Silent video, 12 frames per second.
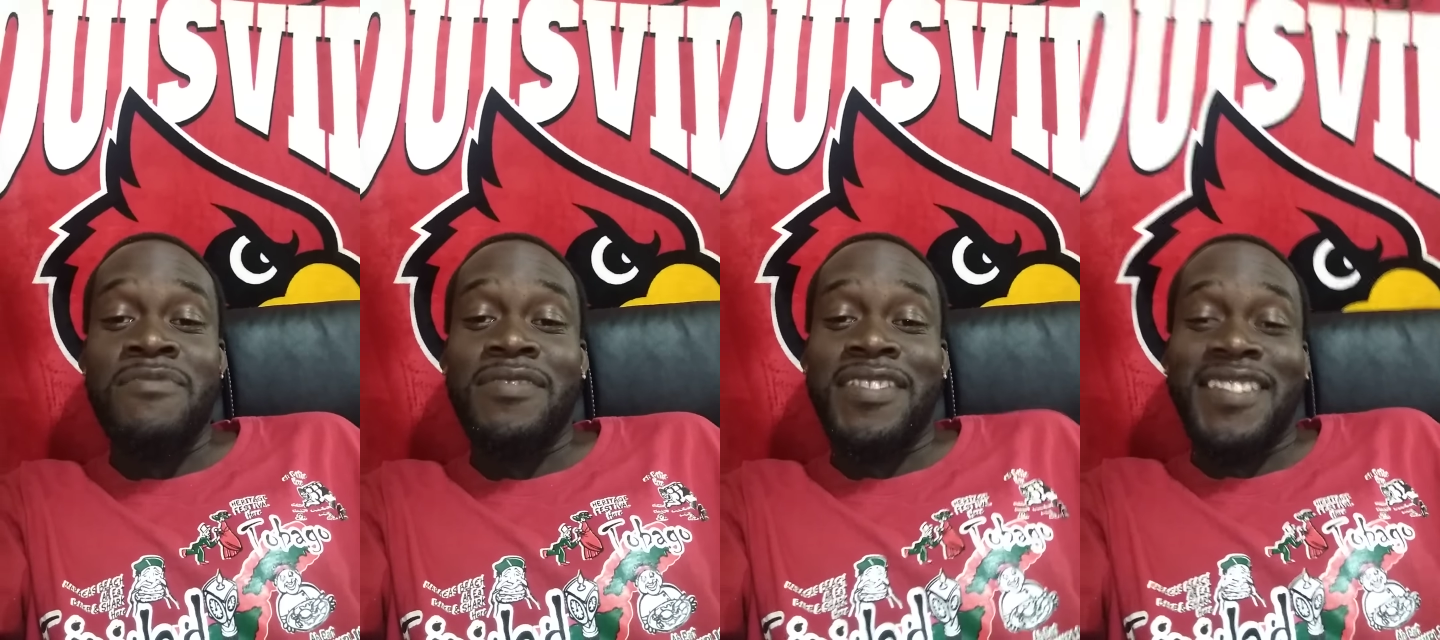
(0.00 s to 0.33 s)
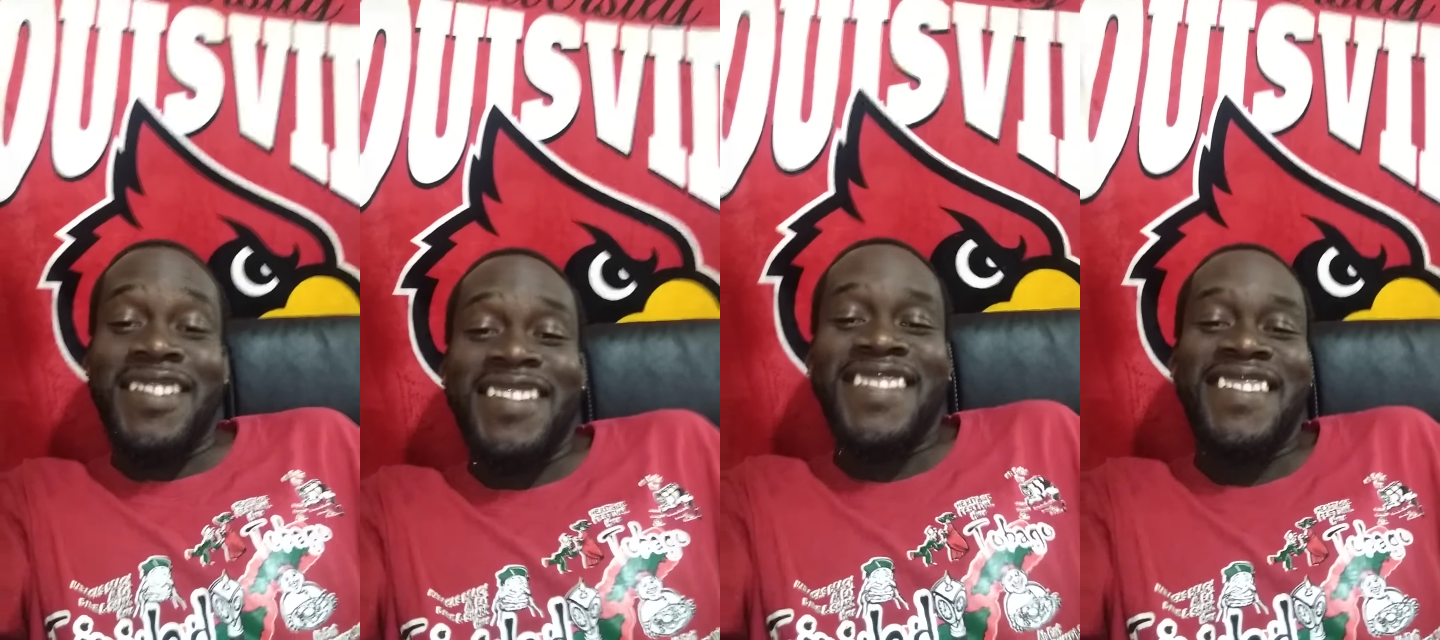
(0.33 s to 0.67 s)

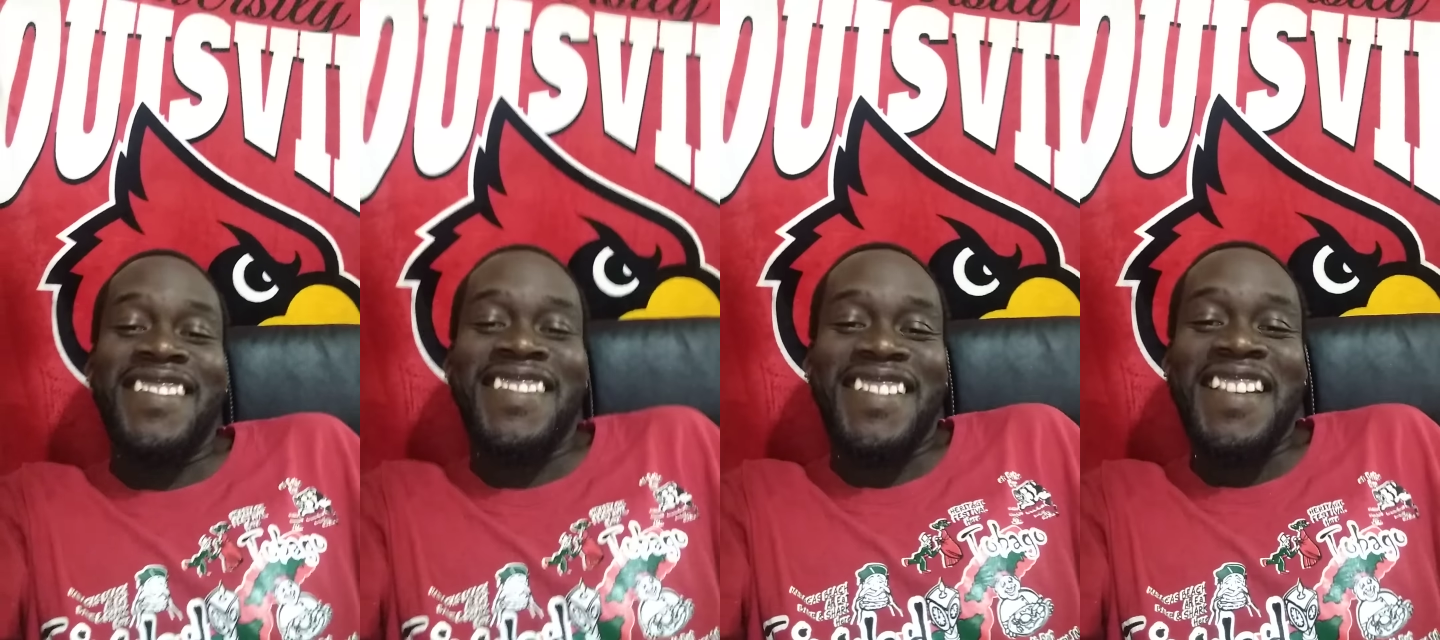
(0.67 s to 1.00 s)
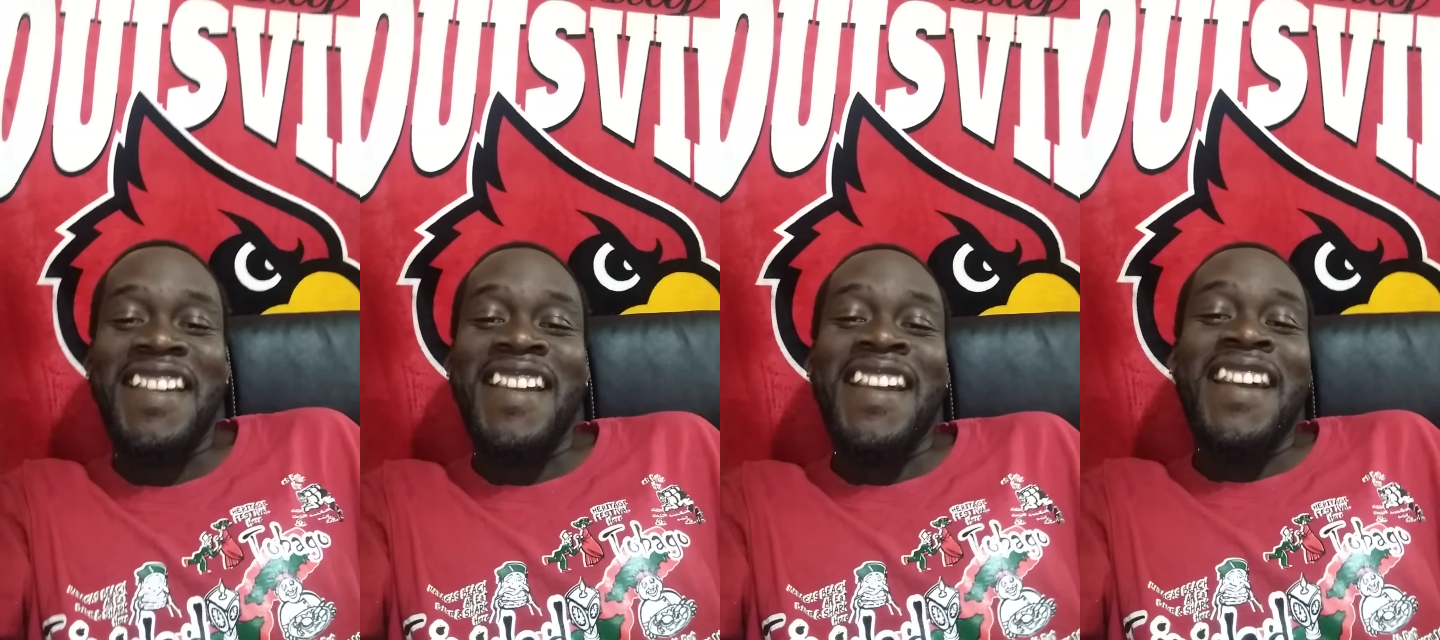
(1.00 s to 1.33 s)

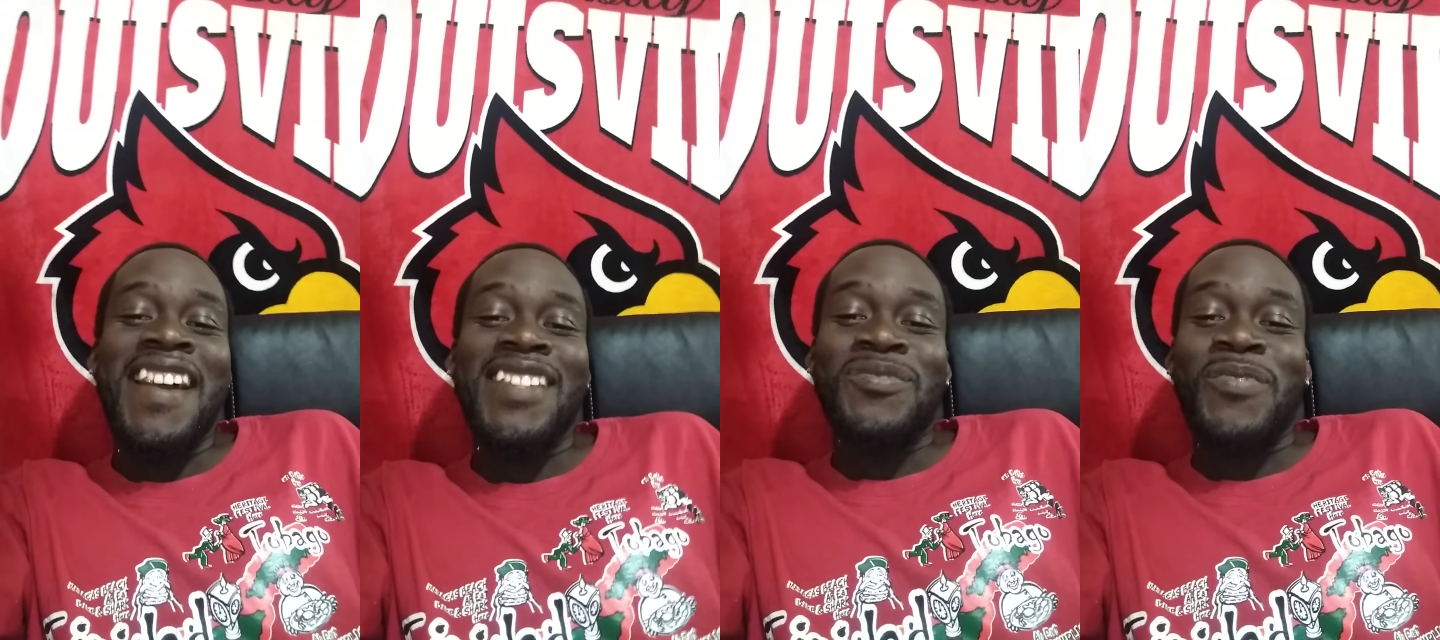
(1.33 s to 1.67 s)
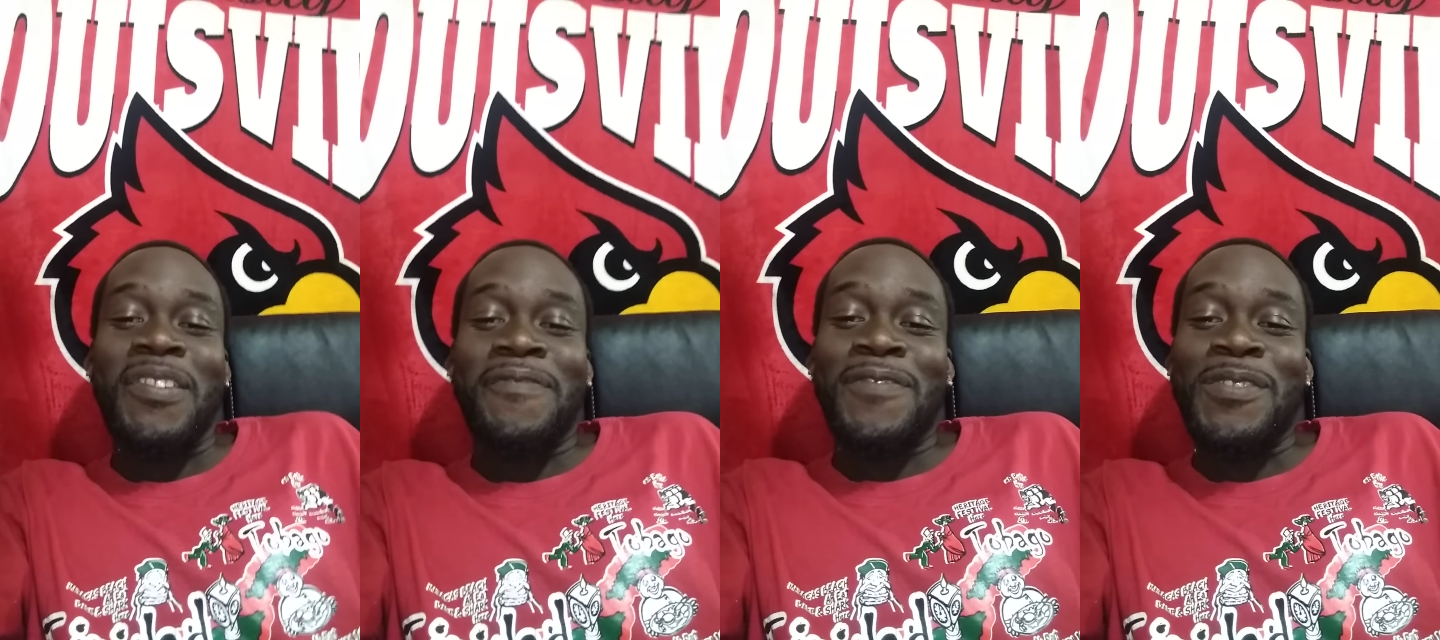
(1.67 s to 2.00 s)
that's
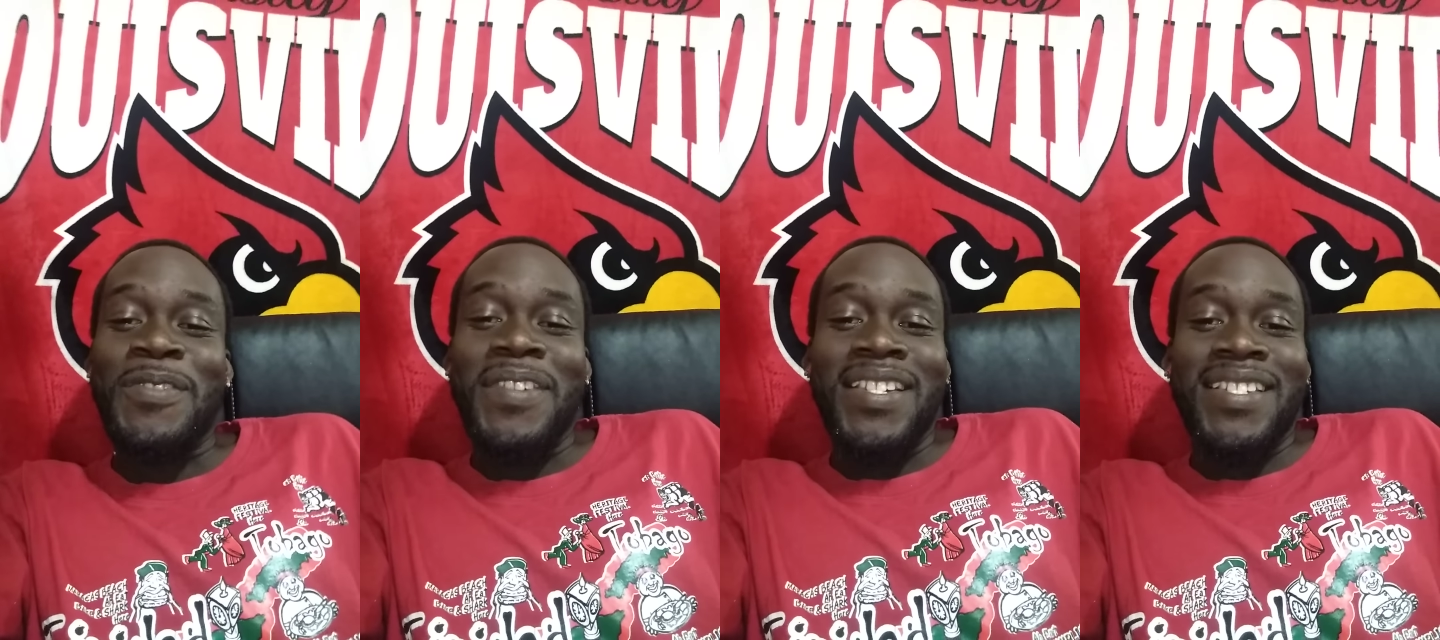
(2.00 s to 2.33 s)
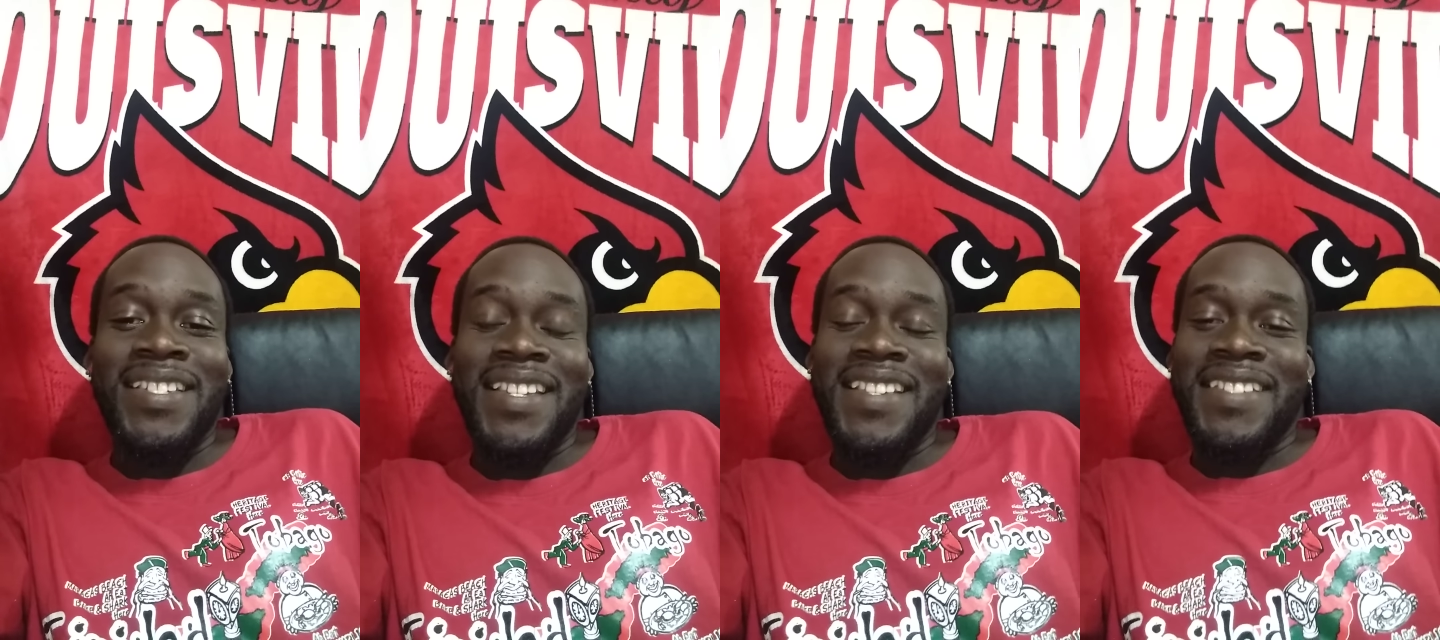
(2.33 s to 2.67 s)
why
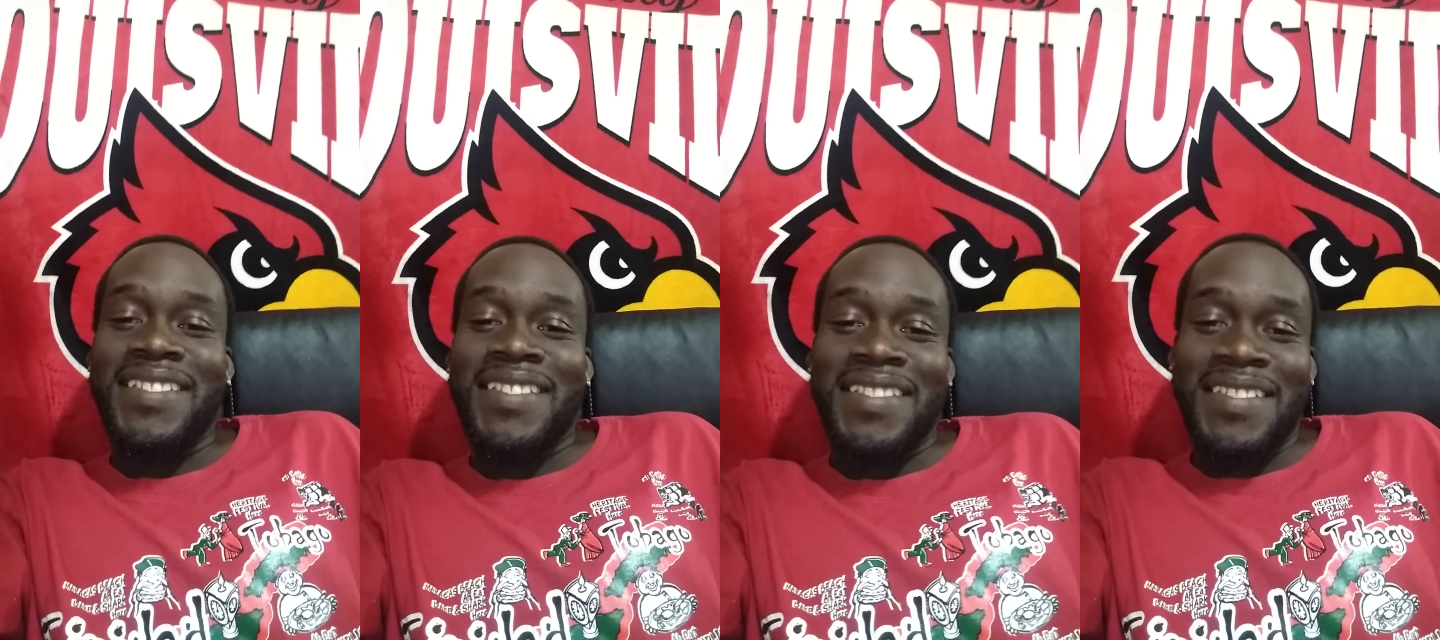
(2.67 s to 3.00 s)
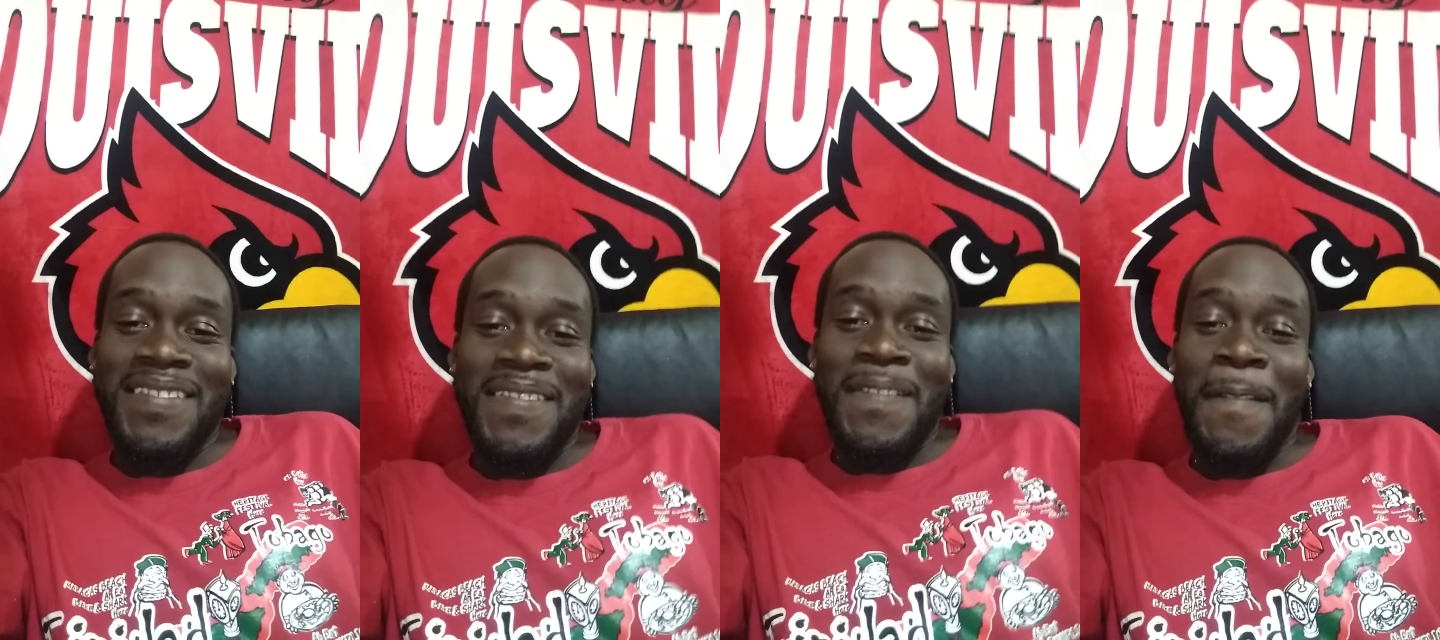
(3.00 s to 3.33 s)
Floyd and
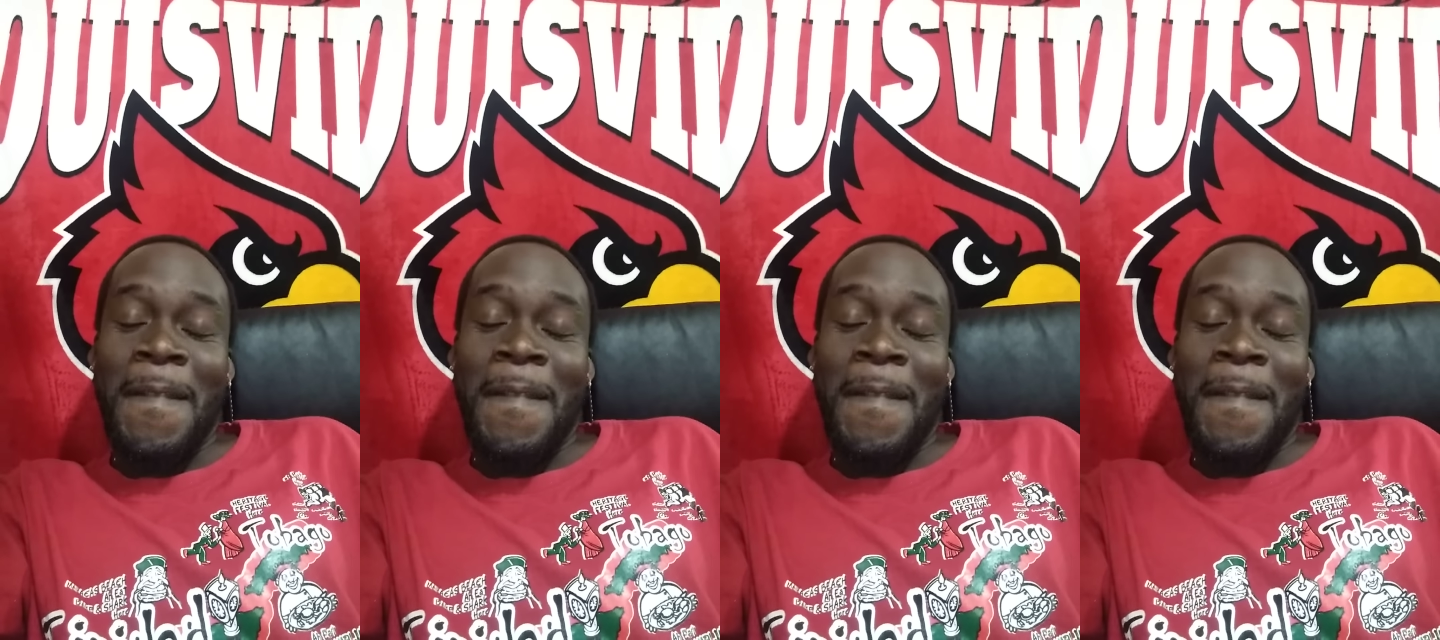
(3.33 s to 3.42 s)
uh